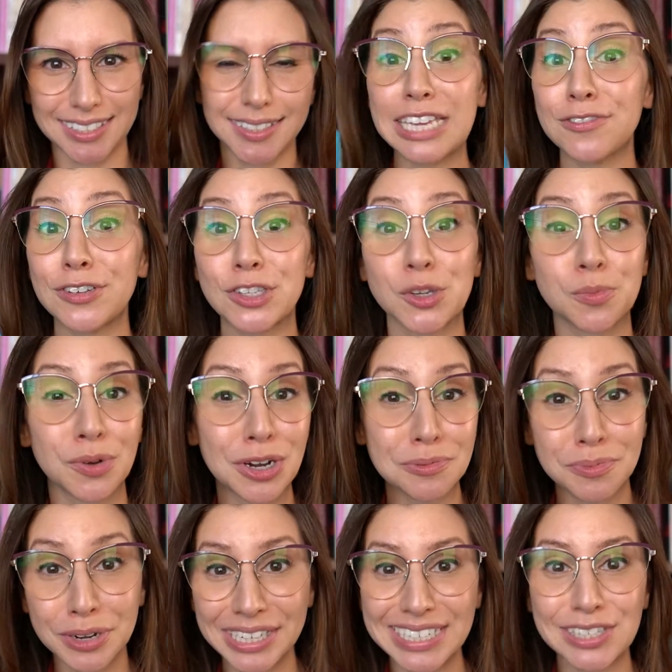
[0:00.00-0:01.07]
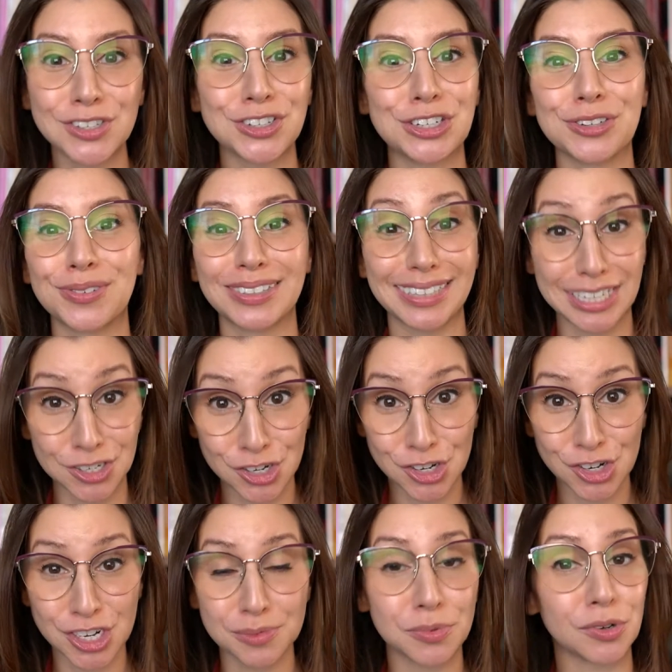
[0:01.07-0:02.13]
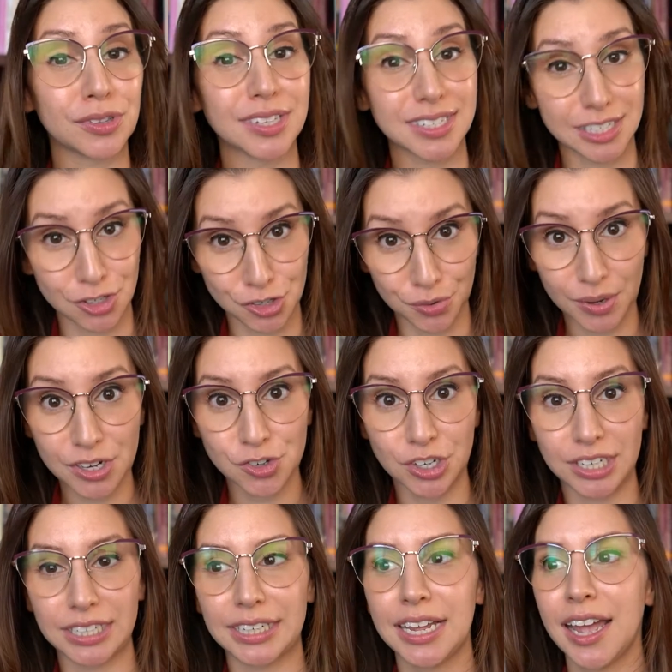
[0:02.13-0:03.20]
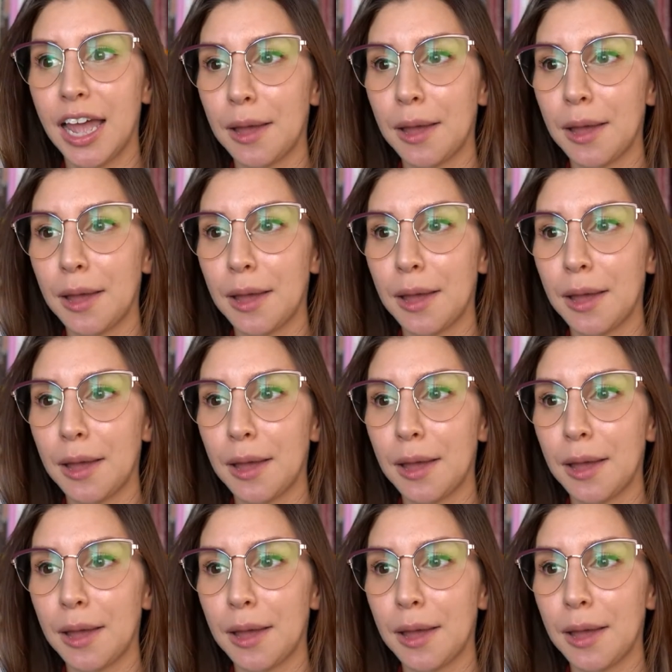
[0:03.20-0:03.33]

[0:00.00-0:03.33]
If it's appropriate to your relationship or the situation,